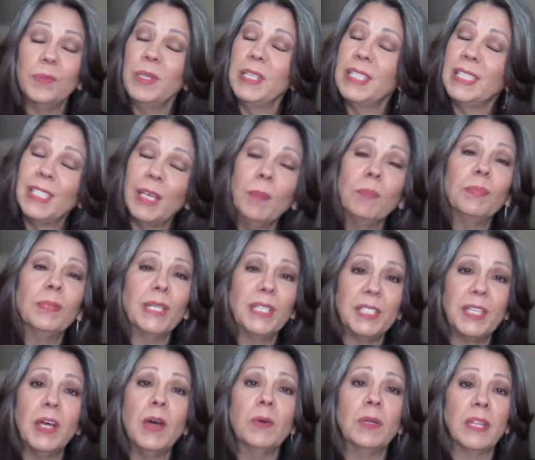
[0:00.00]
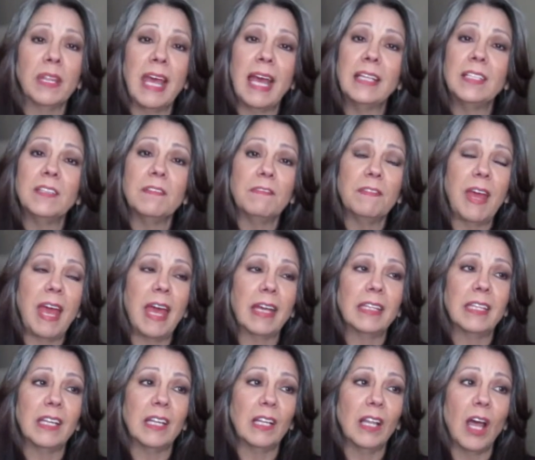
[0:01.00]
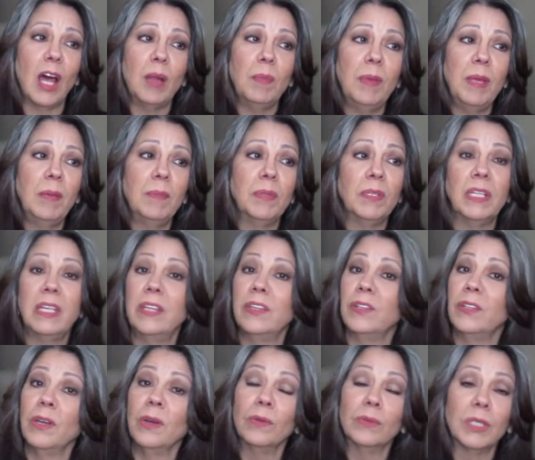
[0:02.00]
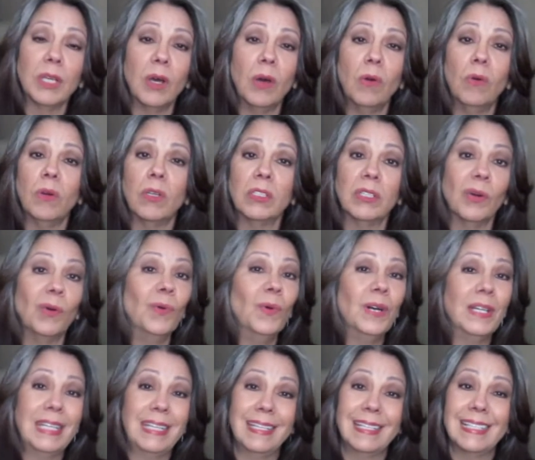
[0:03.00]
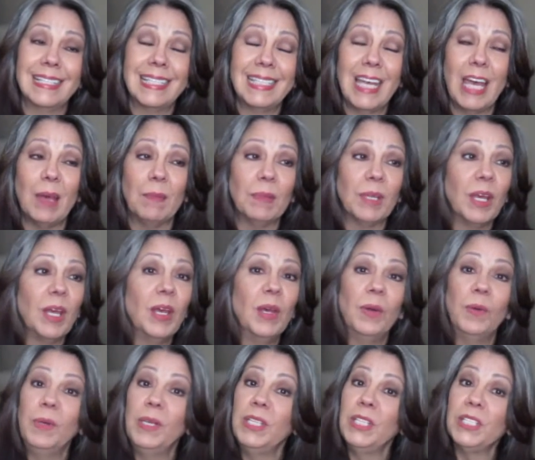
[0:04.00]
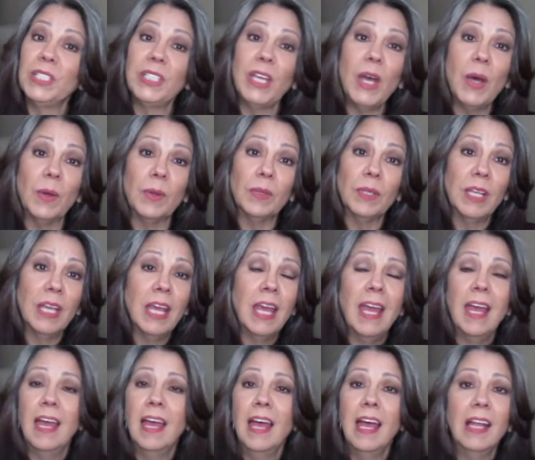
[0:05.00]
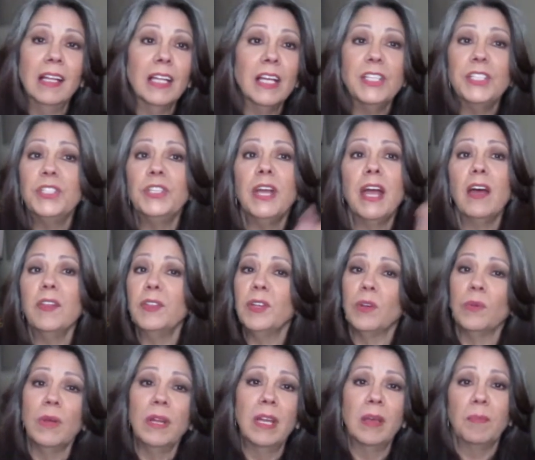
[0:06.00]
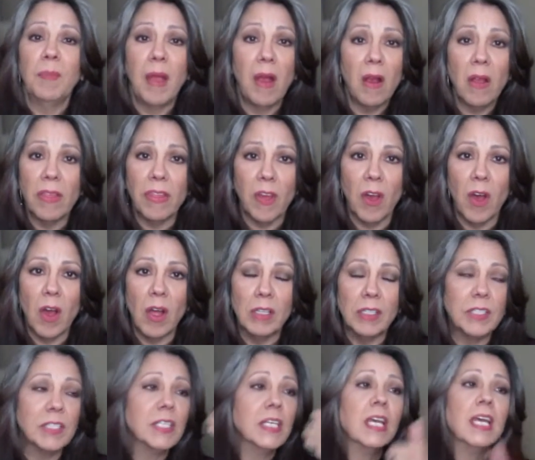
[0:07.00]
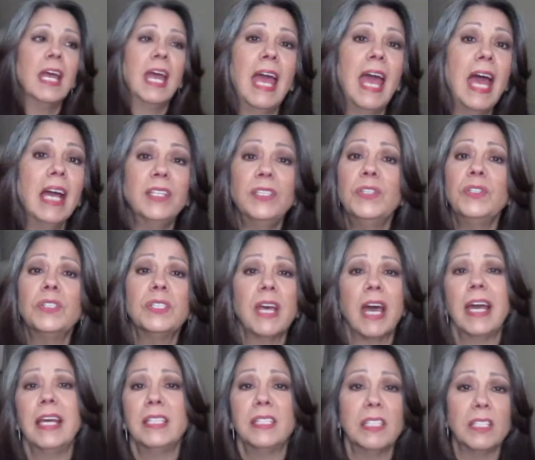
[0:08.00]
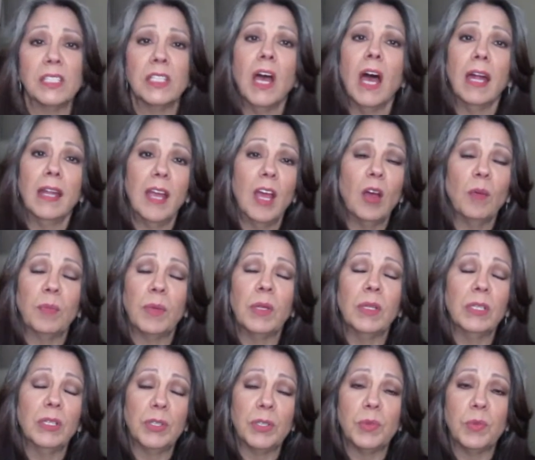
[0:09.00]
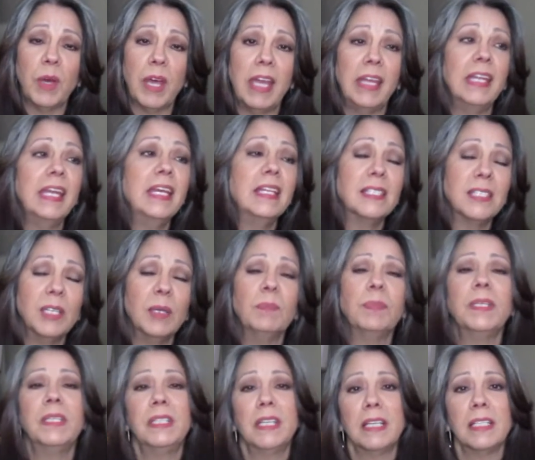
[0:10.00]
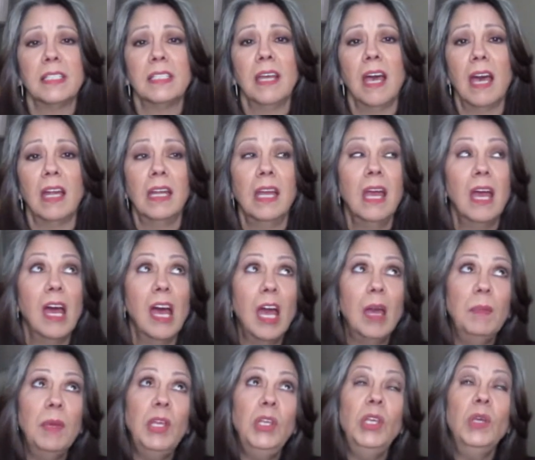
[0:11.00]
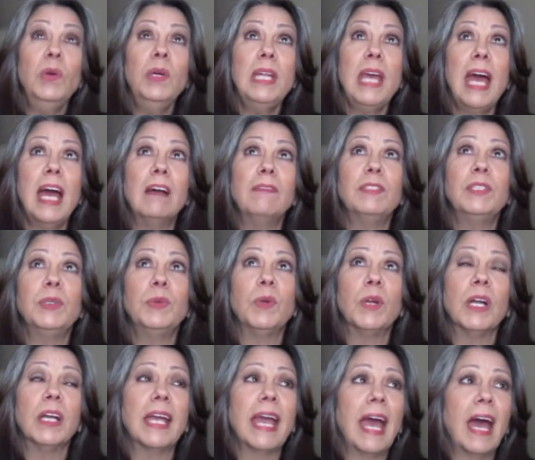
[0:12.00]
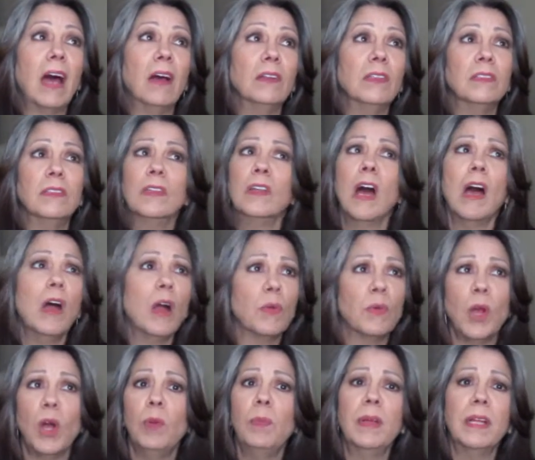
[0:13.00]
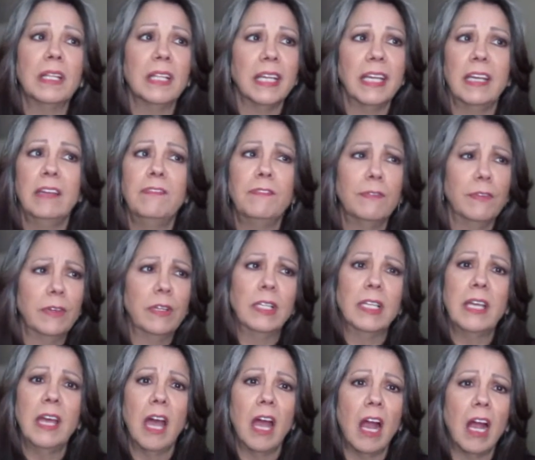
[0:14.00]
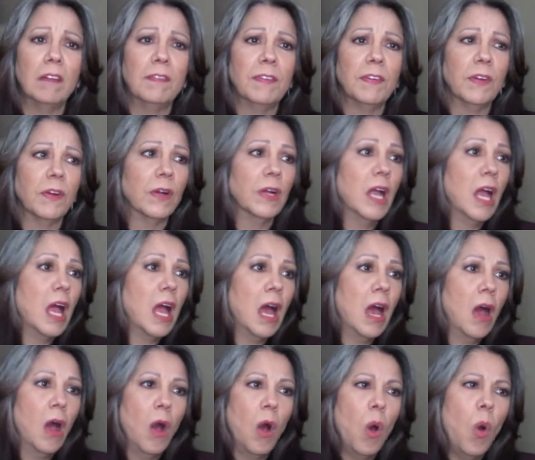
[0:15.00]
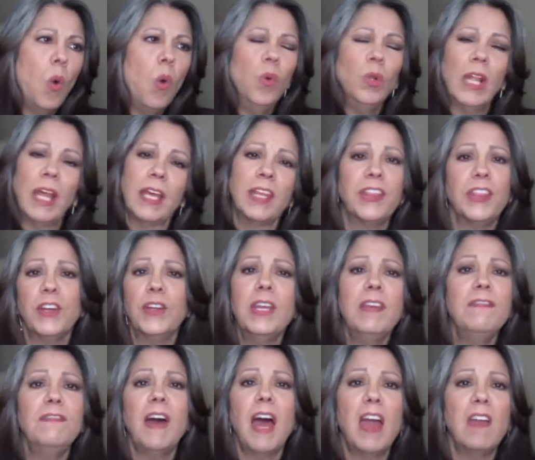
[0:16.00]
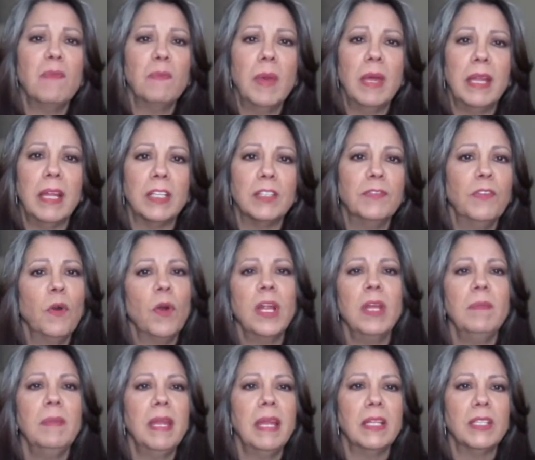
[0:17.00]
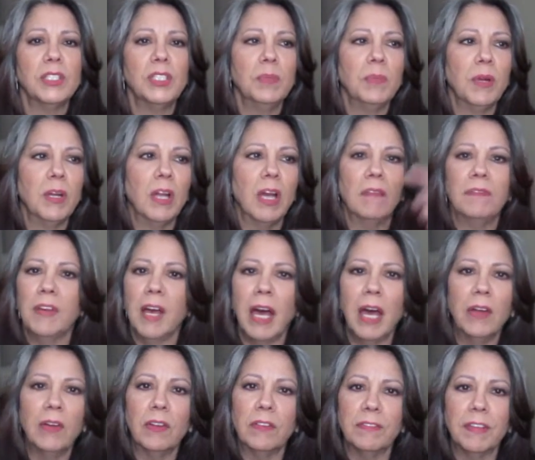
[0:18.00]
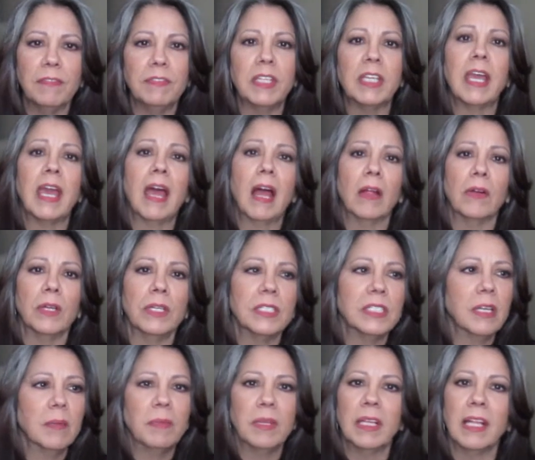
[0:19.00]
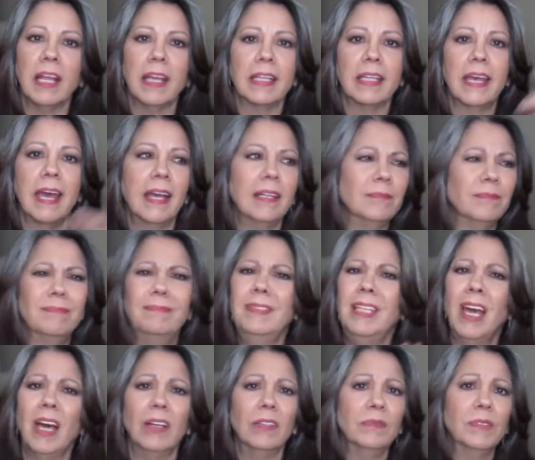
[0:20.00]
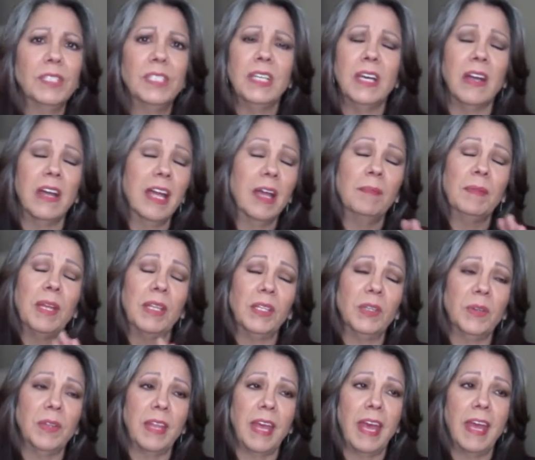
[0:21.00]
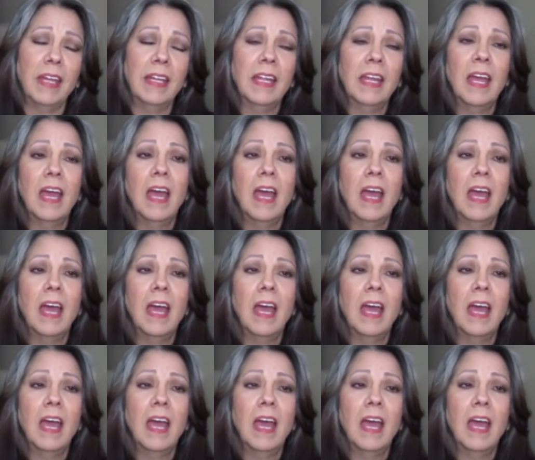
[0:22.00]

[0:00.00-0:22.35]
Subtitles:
We simply don't, and that's a fact that a lot of people either don't know or don't want to accept. We just don't. Unless you're out there running marathons, exercise does not help you lose weight. It simply does not. I mean, you would have to work out aerobically really hard for, like 35 minutes, 40 minutes to burn off 150 calories, something like that. No, sorry, I'm not doing that.